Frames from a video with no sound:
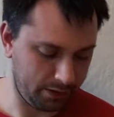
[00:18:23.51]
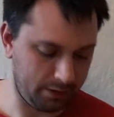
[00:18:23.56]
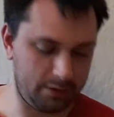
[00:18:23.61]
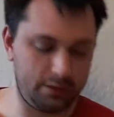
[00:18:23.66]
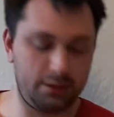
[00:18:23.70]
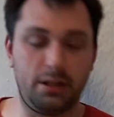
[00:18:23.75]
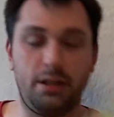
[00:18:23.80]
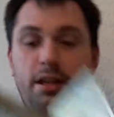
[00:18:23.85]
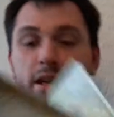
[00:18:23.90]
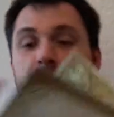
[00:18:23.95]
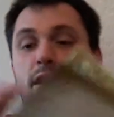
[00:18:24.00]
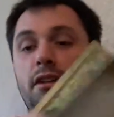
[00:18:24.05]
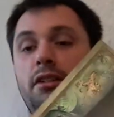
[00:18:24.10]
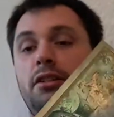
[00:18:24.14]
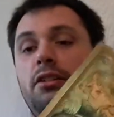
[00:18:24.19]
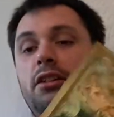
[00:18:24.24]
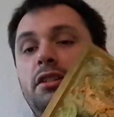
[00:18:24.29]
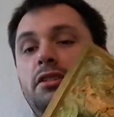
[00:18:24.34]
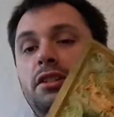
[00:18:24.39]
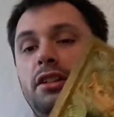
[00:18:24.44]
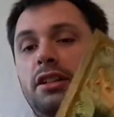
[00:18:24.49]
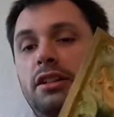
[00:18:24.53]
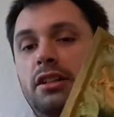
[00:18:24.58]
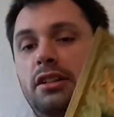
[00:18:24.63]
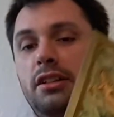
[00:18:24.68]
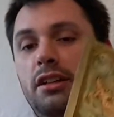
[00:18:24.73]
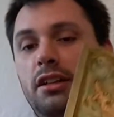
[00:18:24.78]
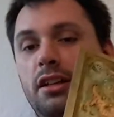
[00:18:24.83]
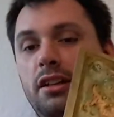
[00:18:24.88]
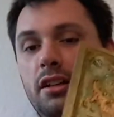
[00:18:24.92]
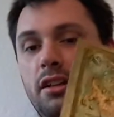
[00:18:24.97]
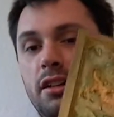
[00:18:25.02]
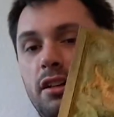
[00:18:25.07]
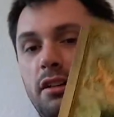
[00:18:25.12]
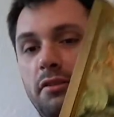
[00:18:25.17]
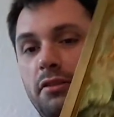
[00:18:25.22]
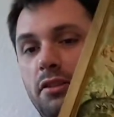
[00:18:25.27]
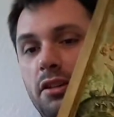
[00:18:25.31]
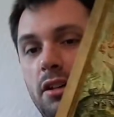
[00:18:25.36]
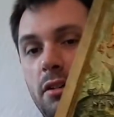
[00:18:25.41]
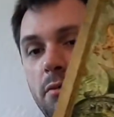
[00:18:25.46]
So yeah, nice
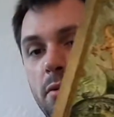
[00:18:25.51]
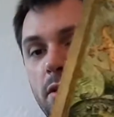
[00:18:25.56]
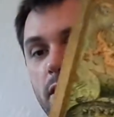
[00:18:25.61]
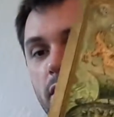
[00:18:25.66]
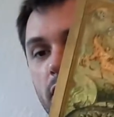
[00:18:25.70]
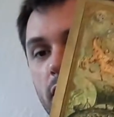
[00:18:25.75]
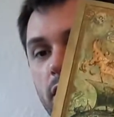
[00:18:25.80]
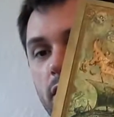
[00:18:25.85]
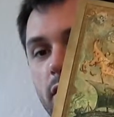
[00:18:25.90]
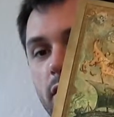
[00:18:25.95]
cover artwork.